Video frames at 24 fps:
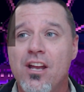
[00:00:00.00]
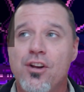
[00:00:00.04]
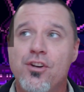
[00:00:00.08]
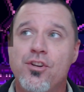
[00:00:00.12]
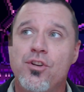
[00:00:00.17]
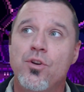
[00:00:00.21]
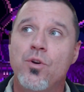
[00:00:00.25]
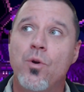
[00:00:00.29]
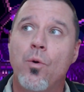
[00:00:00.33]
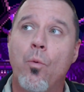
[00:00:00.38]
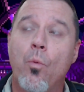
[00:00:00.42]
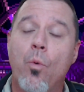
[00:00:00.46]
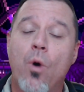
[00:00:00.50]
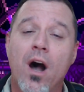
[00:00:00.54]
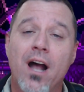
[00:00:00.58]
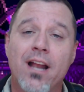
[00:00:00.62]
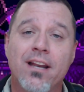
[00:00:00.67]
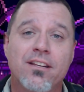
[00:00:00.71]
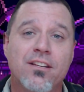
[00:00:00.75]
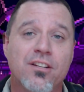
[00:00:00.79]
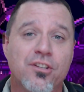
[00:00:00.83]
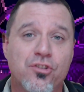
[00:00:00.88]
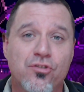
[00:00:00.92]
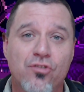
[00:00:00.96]
to
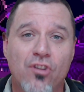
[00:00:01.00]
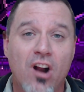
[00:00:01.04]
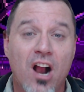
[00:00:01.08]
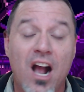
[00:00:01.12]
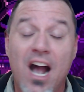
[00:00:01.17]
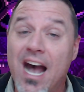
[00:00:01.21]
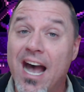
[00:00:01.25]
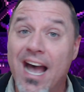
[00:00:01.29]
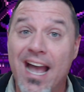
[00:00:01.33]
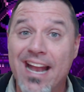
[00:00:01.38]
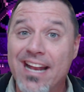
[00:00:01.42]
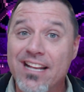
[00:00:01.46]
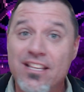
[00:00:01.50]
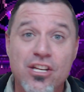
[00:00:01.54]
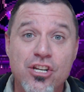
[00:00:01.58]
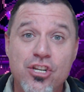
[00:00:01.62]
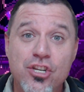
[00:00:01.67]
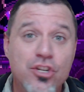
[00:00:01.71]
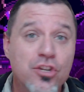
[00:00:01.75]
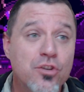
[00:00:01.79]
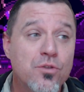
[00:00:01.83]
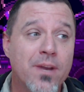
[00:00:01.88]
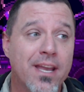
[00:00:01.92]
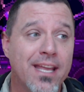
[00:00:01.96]
want to try to
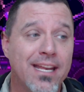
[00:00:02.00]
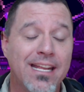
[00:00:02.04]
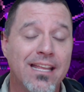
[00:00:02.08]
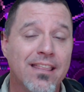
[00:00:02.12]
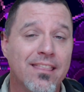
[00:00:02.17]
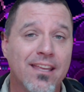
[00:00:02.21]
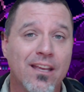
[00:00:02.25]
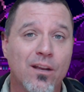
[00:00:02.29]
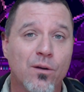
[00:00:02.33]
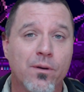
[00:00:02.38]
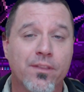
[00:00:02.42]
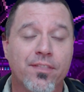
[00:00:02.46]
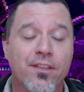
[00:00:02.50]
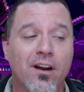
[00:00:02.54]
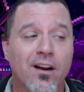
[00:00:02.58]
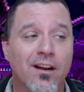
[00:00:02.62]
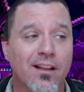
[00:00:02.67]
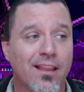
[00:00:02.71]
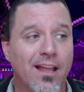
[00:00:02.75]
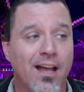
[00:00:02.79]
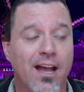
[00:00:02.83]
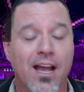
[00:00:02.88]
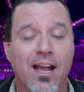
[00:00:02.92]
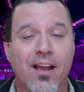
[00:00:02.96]
do anything with our
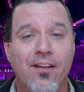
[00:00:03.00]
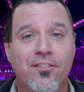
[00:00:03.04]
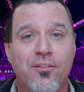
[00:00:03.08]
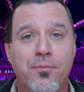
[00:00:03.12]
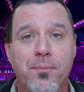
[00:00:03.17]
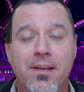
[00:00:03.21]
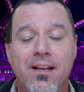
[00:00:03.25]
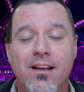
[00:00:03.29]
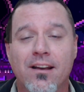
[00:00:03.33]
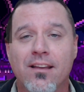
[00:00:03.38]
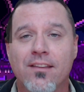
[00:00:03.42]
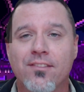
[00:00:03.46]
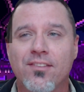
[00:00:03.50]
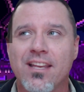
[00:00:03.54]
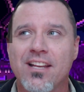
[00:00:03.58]
lives because